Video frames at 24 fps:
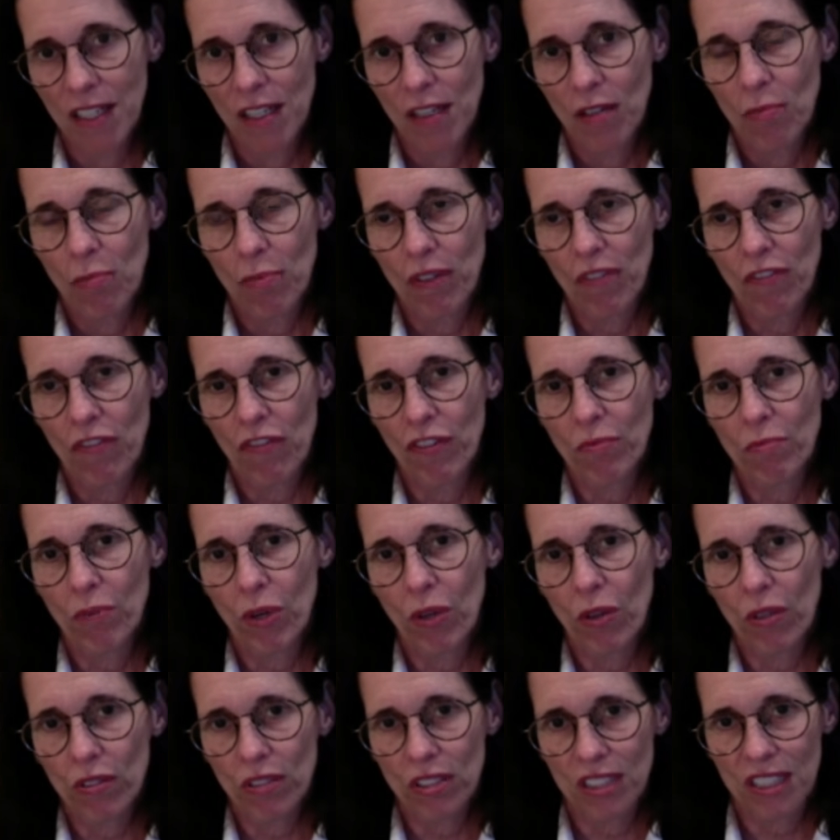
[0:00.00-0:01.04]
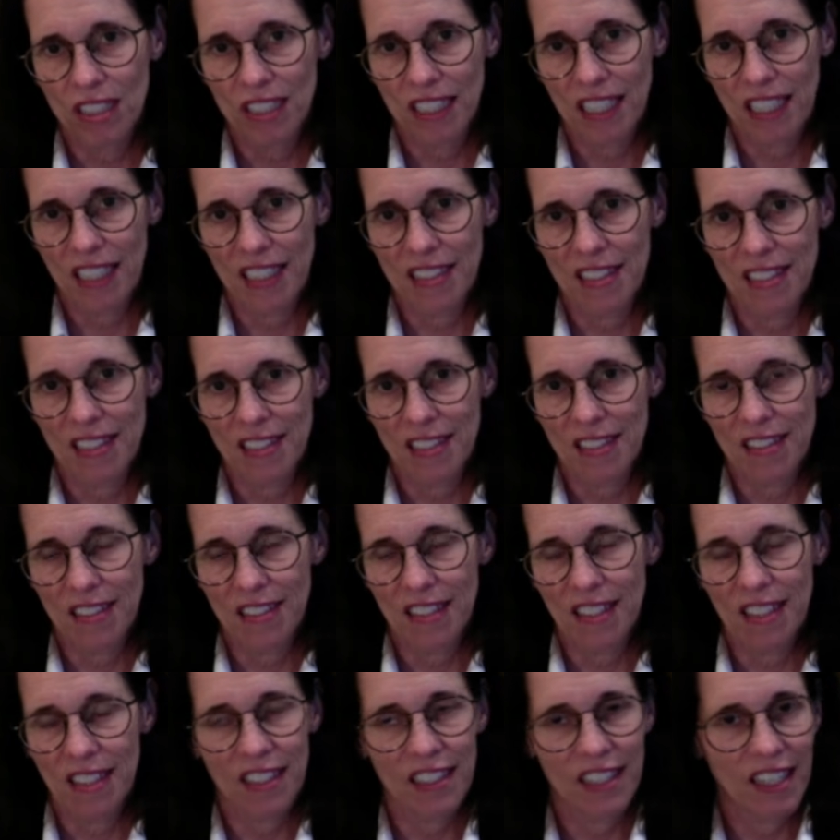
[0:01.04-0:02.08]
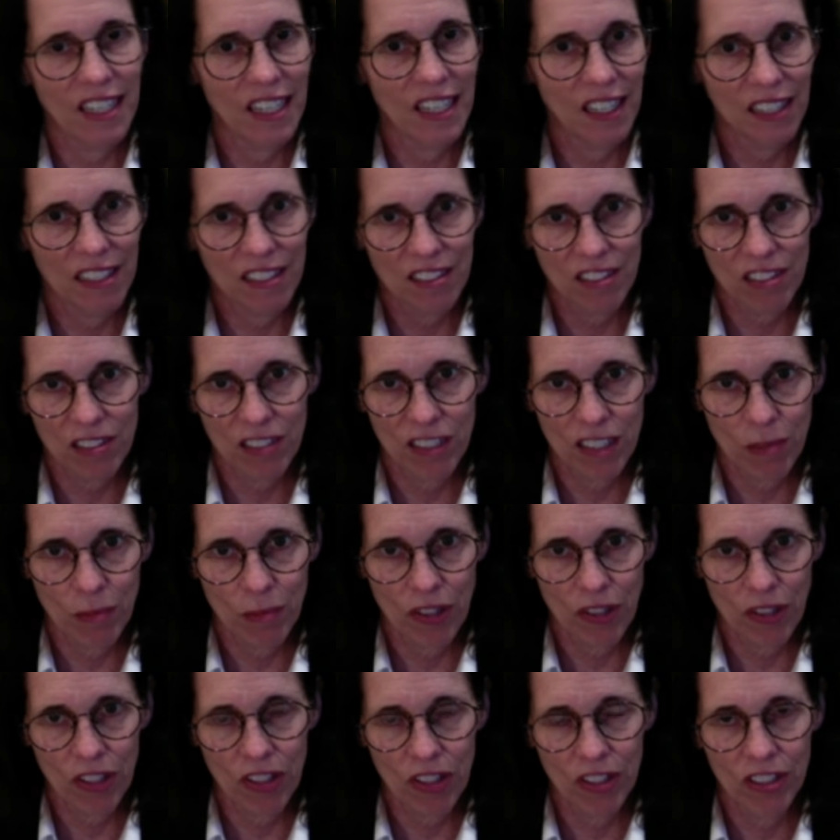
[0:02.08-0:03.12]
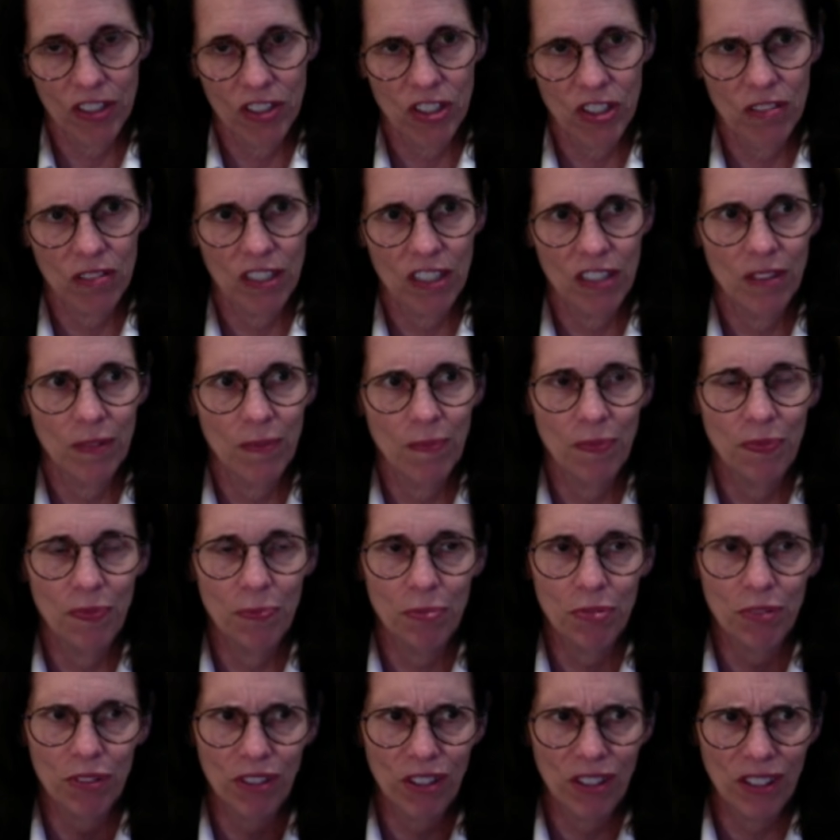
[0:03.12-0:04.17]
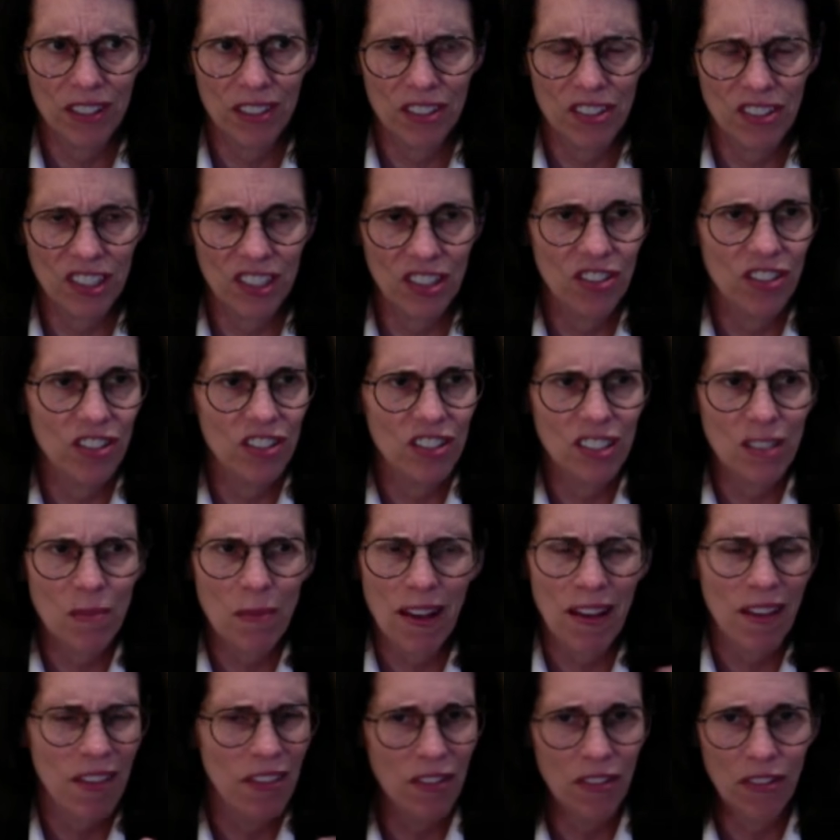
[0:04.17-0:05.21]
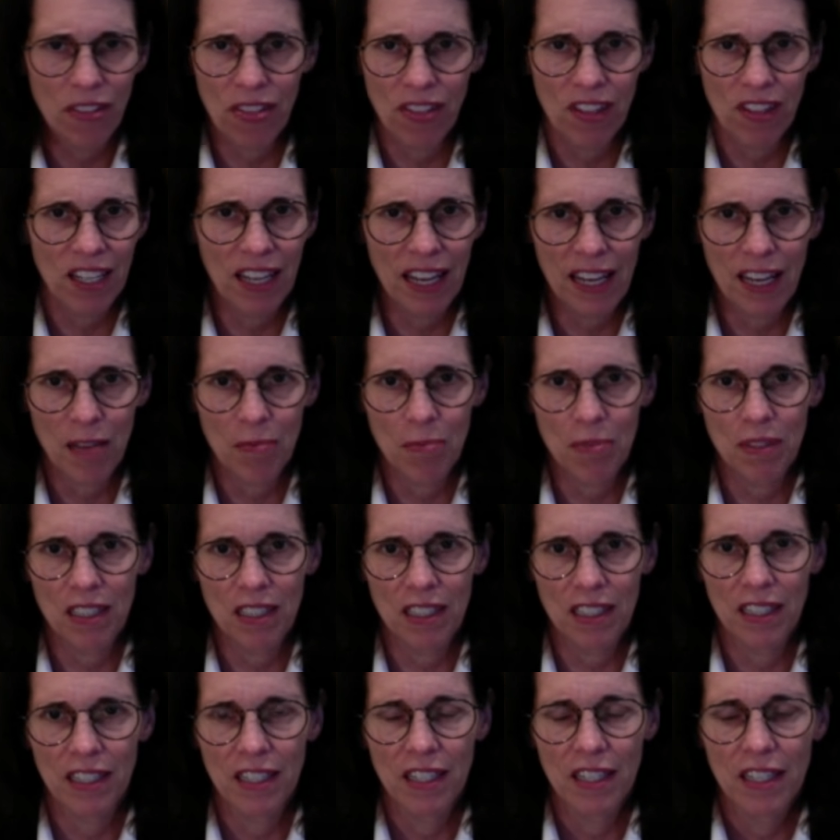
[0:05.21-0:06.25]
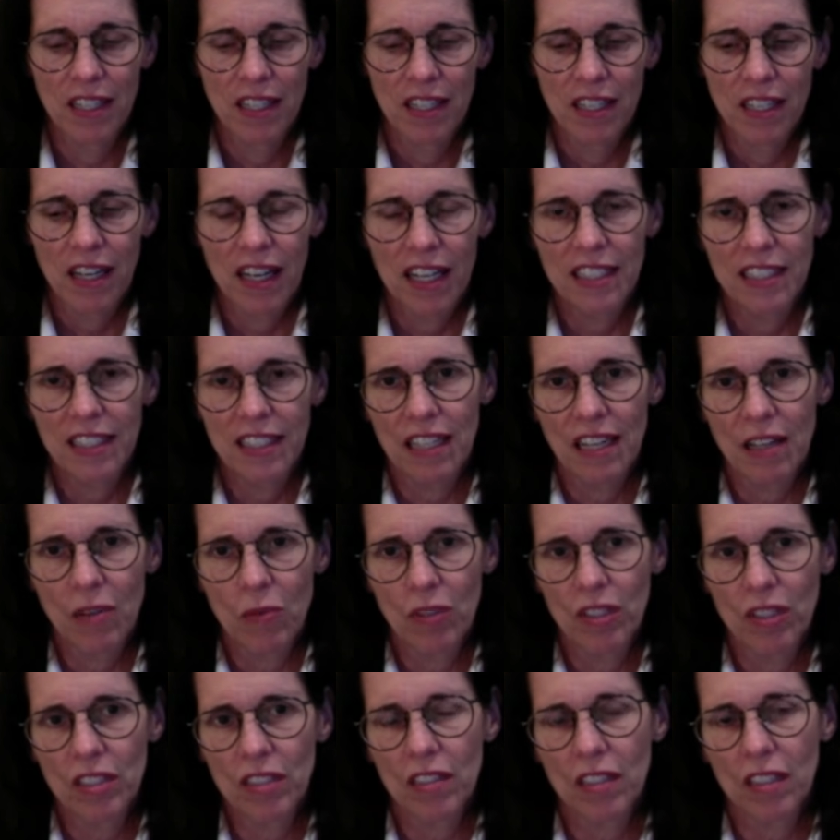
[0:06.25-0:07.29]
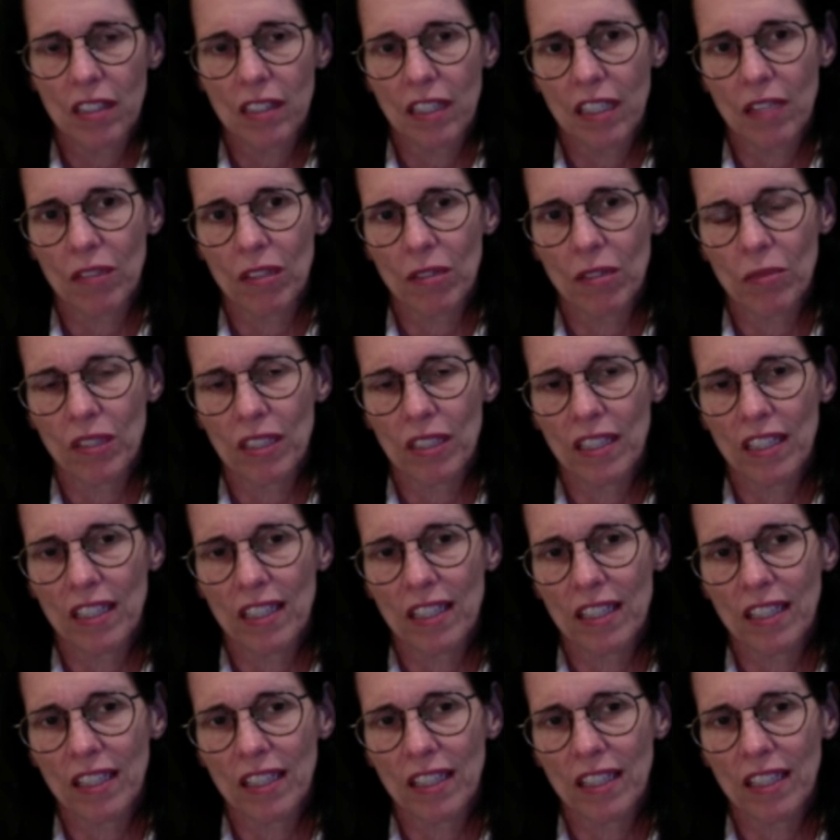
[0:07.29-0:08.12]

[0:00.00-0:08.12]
But for most cases, again, unless there's some other injury or prolonged seizure or some other thing happening, I wouldn't call 911.